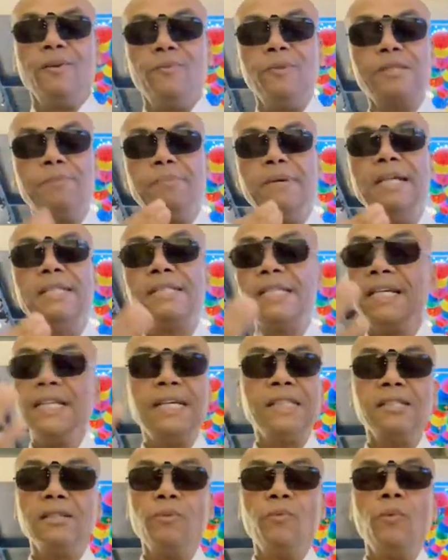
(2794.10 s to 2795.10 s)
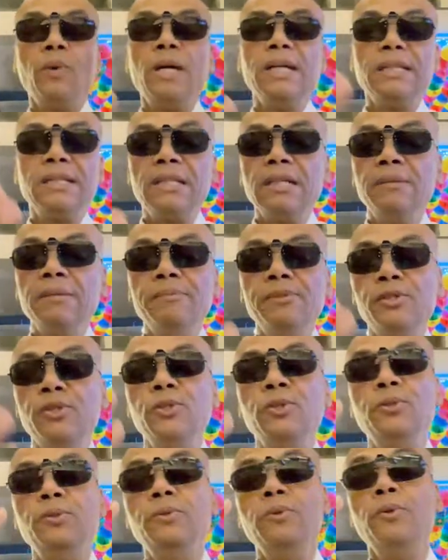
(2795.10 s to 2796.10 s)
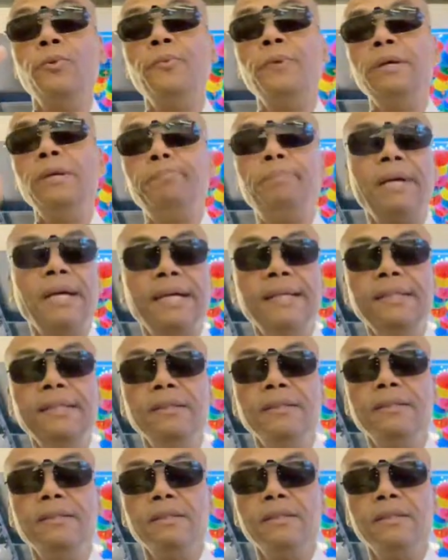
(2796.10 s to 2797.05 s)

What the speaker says: which means he doesn't want them to repent.